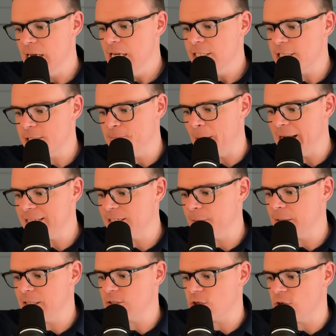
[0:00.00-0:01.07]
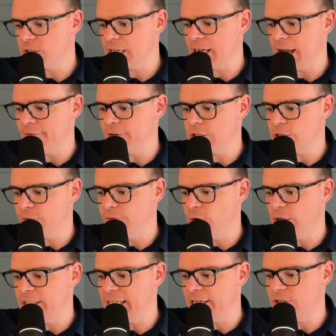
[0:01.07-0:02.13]
Despite some concerns in coverage, the
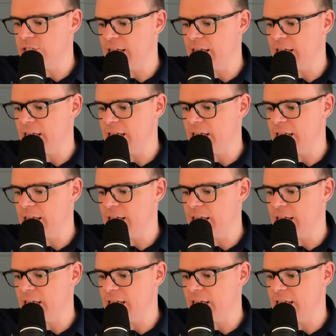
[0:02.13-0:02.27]
49ers